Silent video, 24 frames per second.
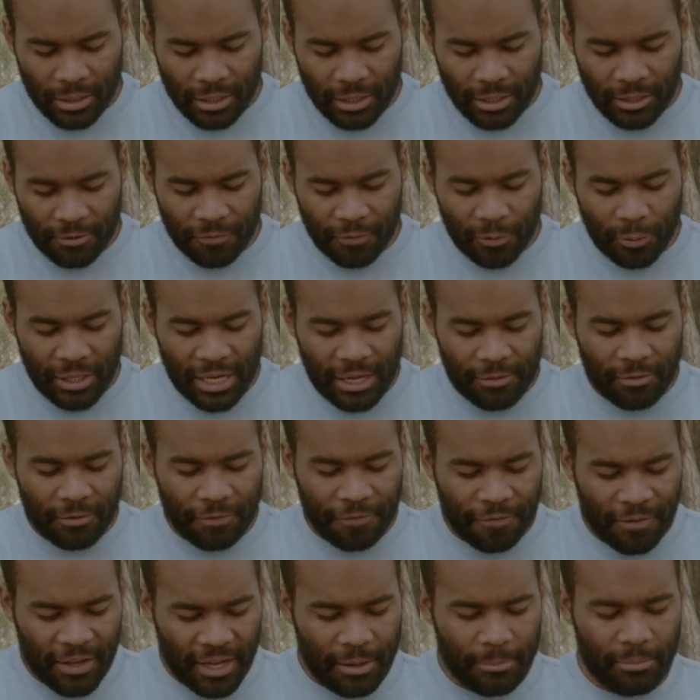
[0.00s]
If you have a
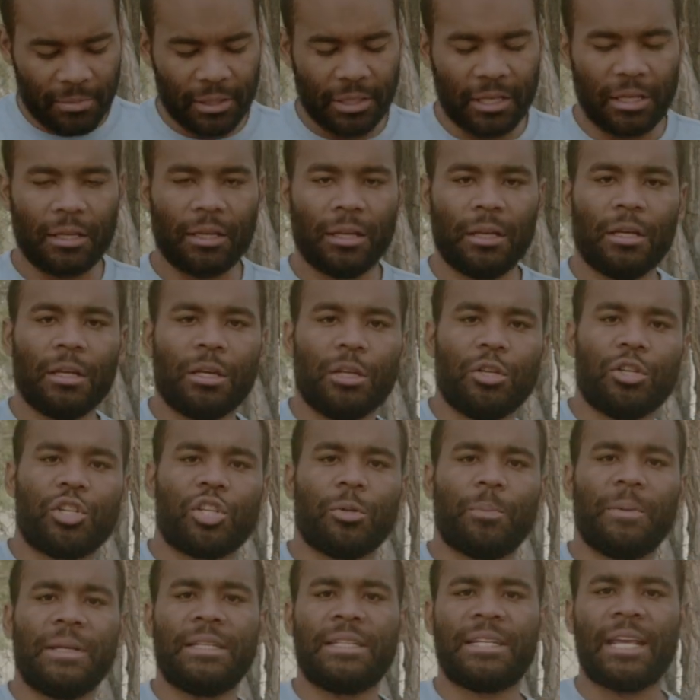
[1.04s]
family, you
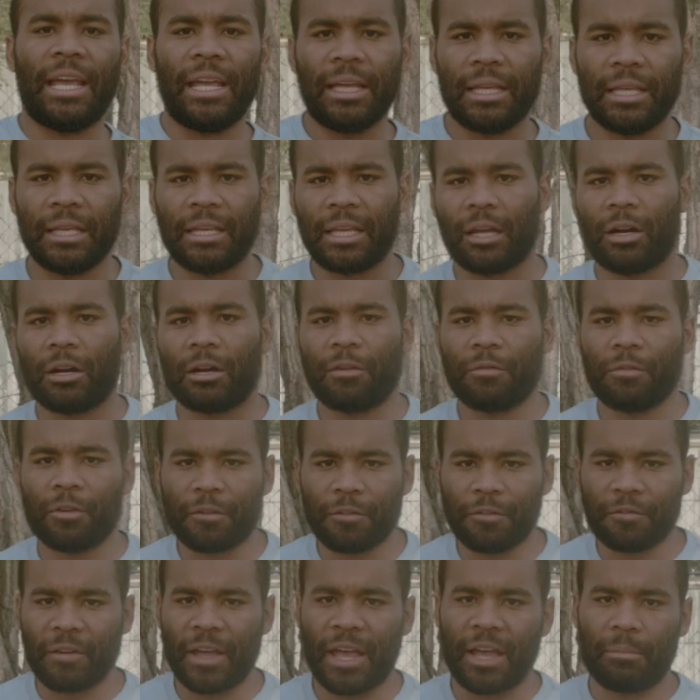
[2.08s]
should be taking care of your
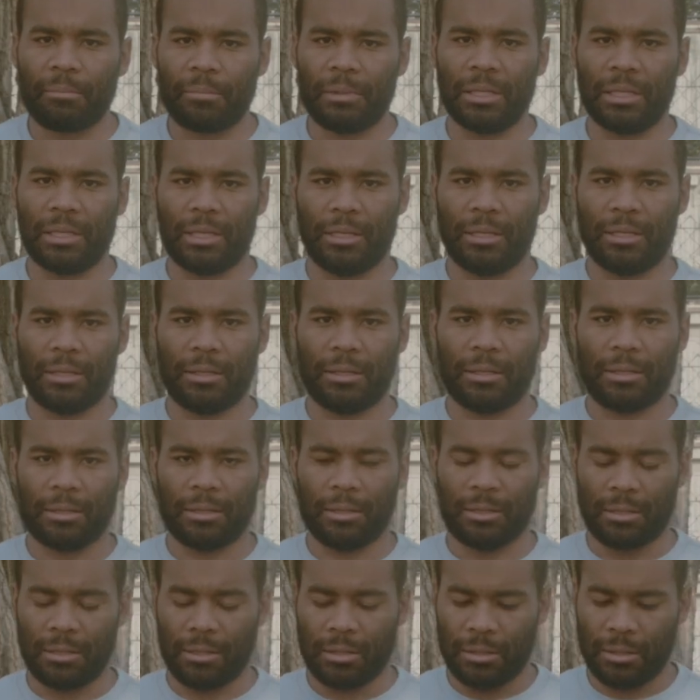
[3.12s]
family.
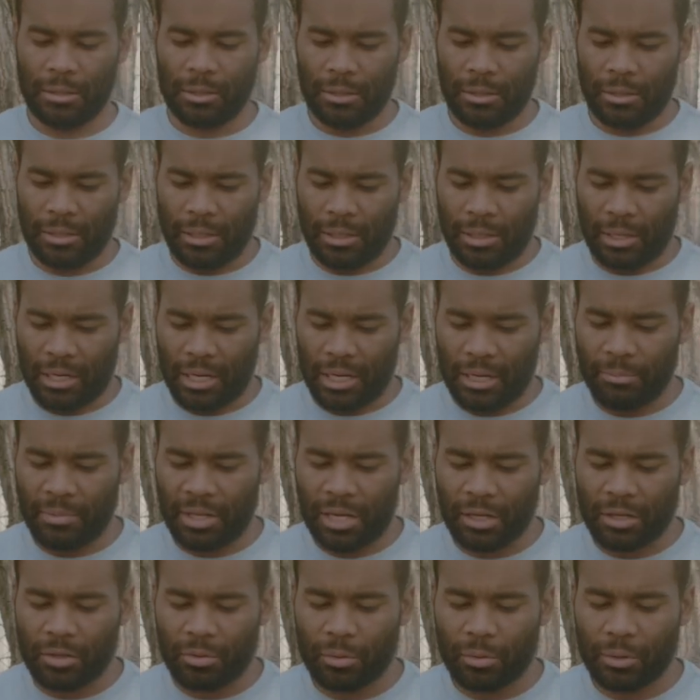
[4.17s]
I'm
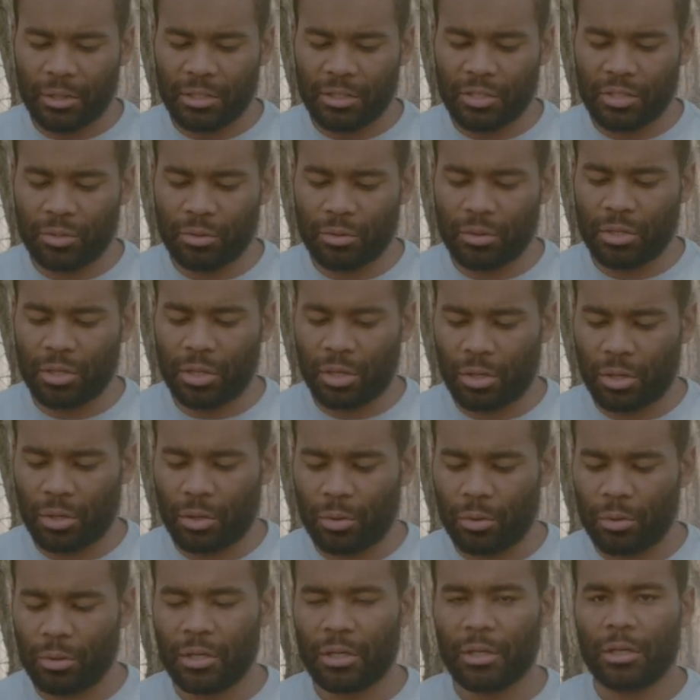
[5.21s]
not going to
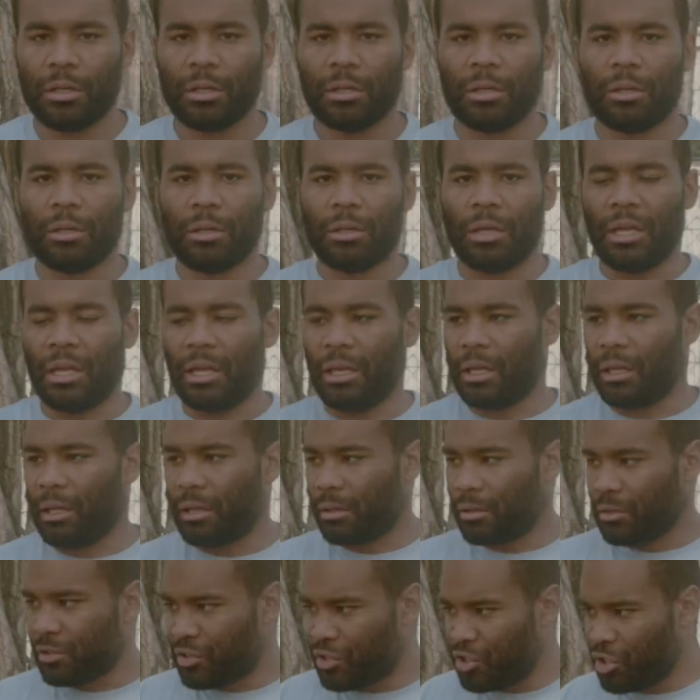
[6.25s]
go
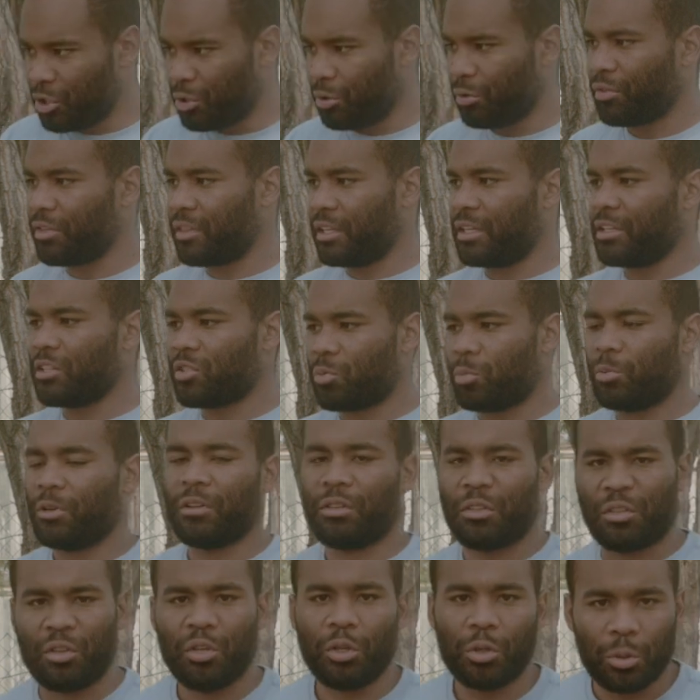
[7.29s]
do things
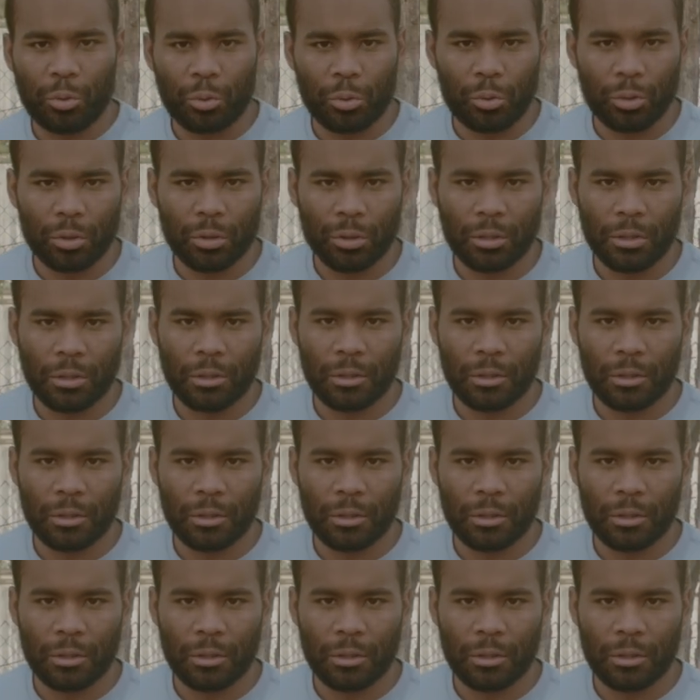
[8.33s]
with you